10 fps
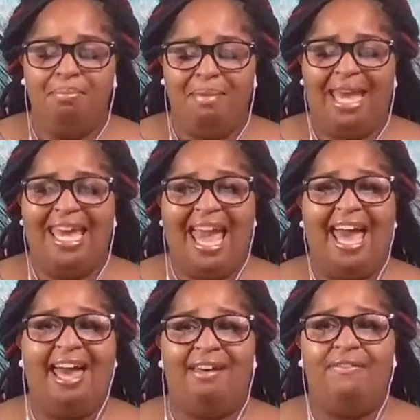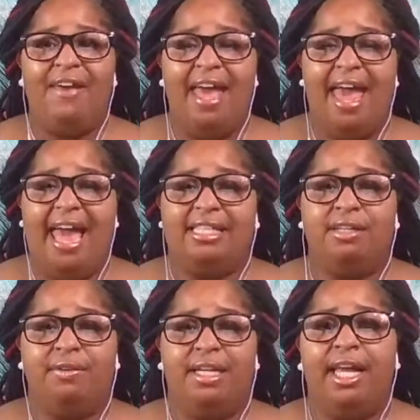may have
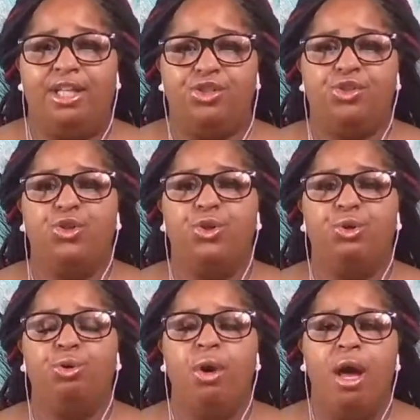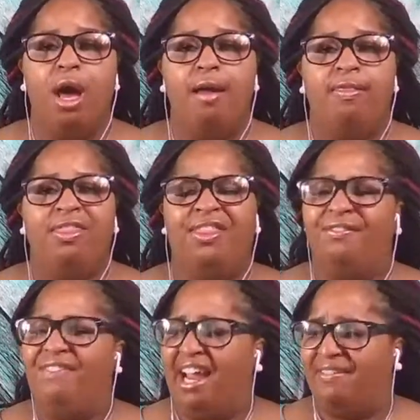as it relates to
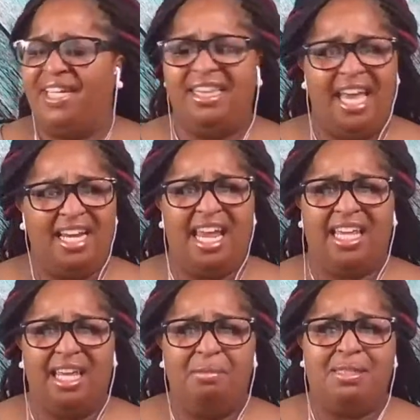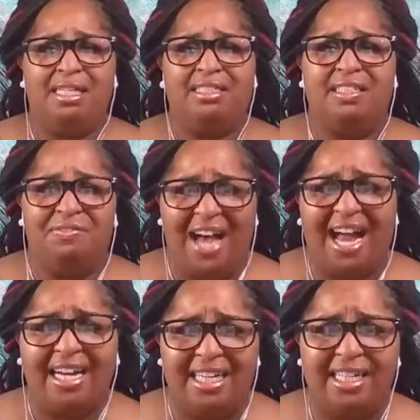the very thing that keeps us
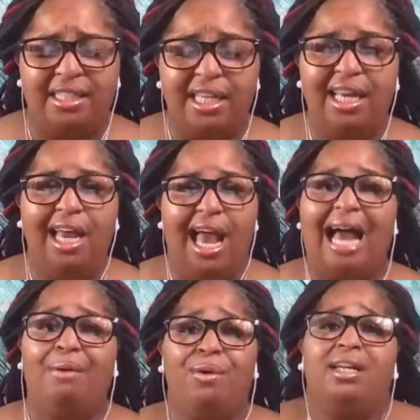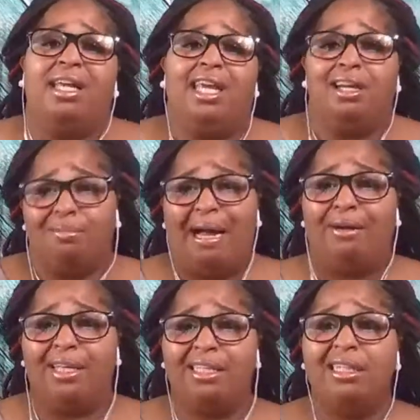divided. I want to hear
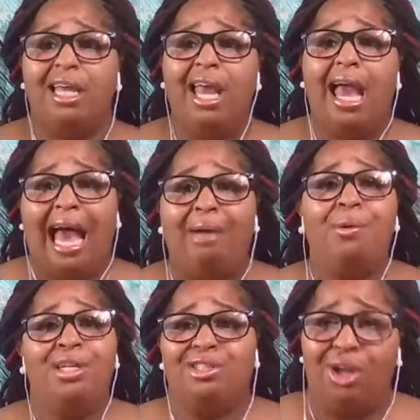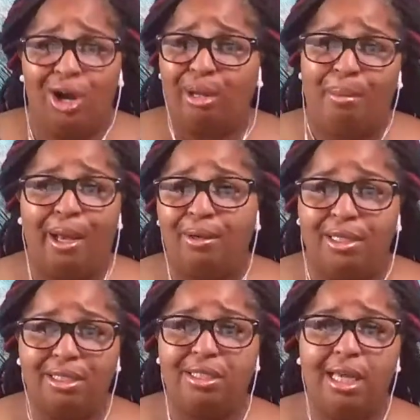about it. I want to talk about it.